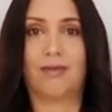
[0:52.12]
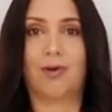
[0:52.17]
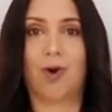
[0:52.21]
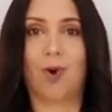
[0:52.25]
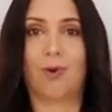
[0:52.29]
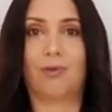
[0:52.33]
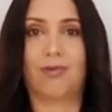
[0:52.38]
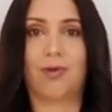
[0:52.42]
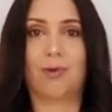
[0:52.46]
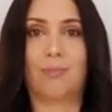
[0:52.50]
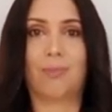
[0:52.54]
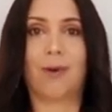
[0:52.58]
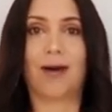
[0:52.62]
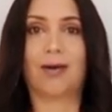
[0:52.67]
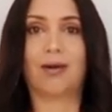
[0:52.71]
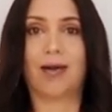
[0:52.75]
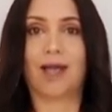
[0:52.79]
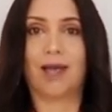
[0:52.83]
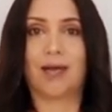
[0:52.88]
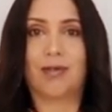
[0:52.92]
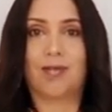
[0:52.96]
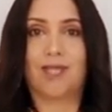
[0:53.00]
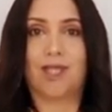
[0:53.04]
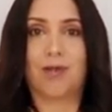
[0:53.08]
Over
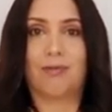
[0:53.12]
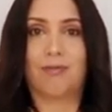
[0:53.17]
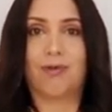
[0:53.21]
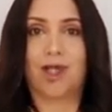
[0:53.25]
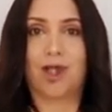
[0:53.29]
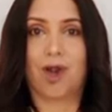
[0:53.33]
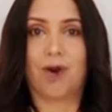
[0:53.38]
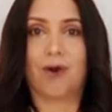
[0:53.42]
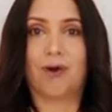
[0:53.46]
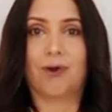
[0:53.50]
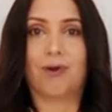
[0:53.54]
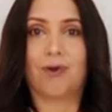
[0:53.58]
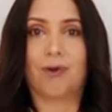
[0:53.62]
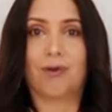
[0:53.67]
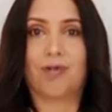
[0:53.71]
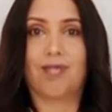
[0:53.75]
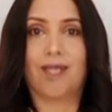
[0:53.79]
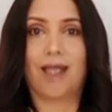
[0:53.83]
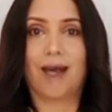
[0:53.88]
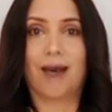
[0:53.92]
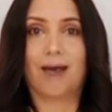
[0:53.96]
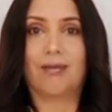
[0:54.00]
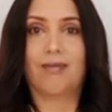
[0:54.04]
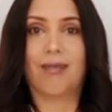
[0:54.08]
billions of
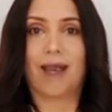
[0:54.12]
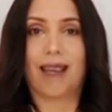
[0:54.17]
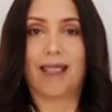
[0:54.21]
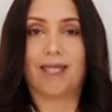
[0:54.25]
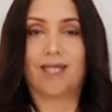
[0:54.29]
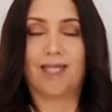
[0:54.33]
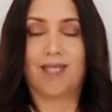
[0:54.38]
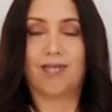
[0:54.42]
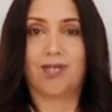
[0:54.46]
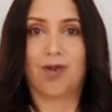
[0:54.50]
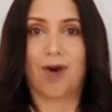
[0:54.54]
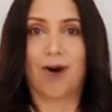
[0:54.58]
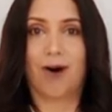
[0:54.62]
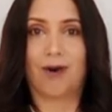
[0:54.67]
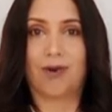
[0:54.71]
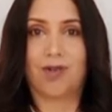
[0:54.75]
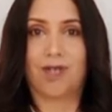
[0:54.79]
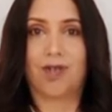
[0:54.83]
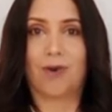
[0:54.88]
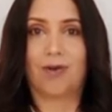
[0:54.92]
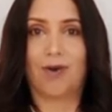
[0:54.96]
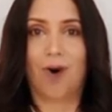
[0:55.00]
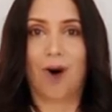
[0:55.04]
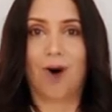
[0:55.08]
years, these
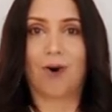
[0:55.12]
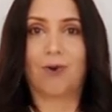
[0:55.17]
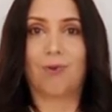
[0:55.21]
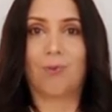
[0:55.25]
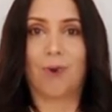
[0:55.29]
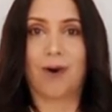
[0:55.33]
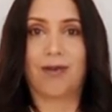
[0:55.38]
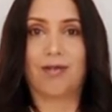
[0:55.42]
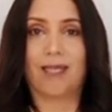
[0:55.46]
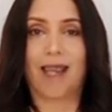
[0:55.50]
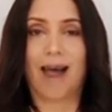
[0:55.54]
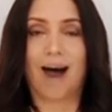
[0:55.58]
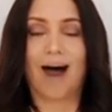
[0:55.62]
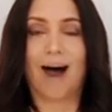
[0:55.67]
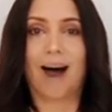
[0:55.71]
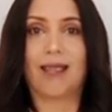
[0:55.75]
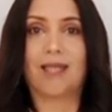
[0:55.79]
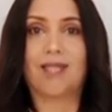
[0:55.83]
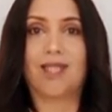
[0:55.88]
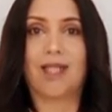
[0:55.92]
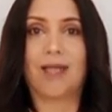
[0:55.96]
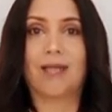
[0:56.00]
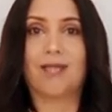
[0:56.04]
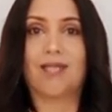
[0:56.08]
stars, along with
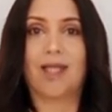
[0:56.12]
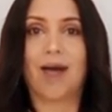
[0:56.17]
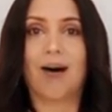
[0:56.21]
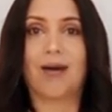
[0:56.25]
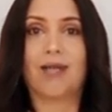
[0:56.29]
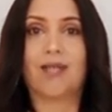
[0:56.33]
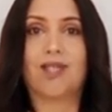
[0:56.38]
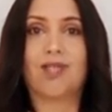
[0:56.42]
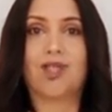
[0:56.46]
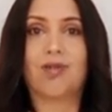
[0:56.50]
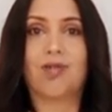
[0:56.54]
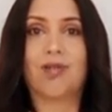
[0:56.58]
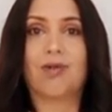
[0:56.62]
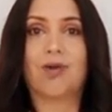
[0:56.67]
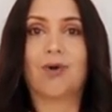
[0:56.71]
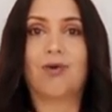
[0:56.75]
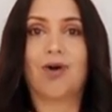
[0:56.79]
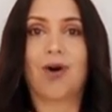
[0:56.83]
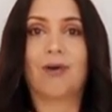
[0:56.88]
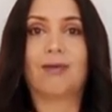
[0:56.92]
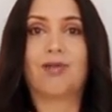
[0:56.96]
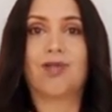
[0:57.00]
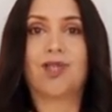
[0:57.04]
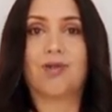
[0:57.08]
gas and dust,
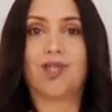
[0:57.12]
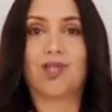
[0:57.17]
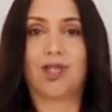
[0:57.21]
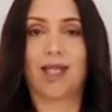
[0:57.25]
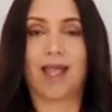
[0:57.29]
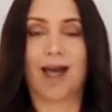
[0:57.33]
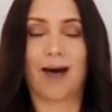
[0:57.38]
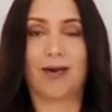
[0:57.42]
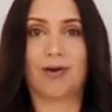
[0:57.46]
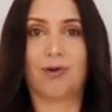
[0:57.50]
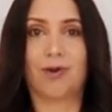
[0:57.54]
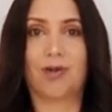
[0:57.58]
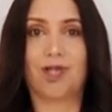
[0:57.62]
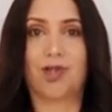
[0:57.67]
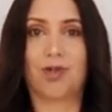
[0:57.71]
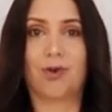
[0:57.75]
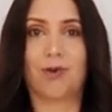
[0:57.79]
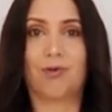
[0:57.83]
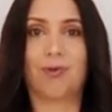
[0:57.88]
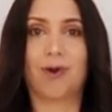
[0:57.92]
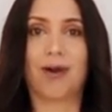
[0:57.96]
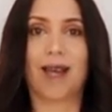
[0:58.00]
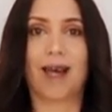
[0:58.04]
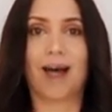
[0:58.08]
clumped together to
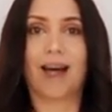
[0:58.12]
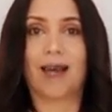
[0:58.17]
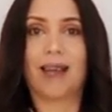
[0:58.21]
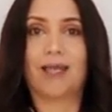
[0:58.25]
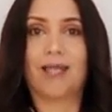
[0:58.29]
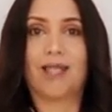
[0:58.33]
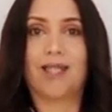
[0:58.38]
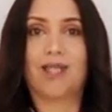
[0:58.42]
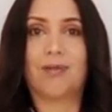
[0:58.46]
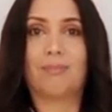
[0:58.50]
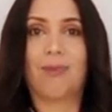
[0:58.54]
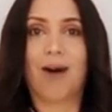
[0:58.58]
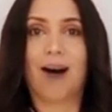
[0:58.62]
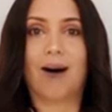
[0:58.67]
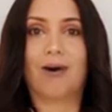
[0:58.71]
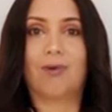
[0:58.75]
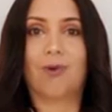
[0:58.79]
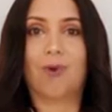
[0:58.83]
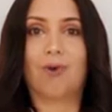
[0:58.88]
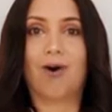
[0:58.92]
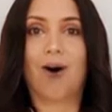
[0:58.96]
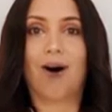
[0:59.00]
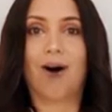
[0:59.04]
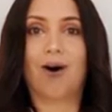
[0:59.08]
create the
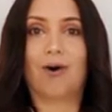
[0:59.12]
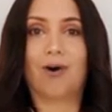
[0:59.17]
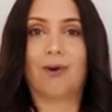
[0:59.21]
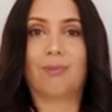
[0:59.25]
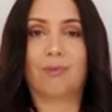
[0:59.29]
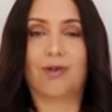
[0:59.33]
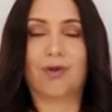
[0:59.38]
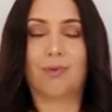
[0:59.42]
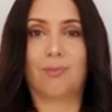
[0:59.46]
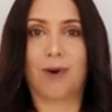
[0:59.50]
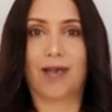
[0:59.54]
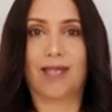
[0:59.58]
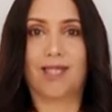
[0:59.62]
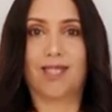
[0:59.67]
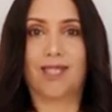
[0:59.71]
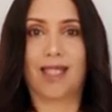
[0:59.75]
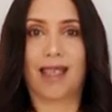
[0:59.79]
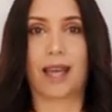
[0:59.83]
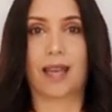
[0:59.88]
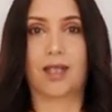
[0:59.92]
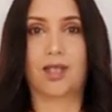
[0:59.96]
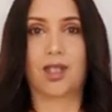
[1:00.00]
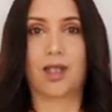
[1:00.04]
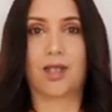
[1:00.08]
spiral arms we
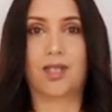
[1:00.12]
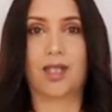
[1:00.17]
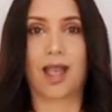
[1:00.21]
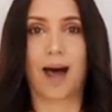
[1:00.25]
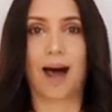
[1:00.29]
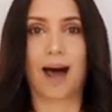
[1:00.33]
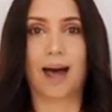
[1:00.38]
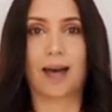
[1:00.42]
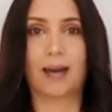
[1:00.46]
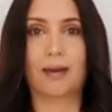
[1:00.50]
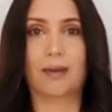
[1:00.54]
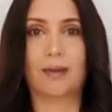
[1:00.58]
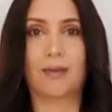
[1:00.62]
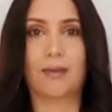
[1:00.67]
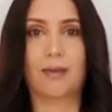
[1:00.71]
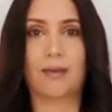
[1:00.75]
see today.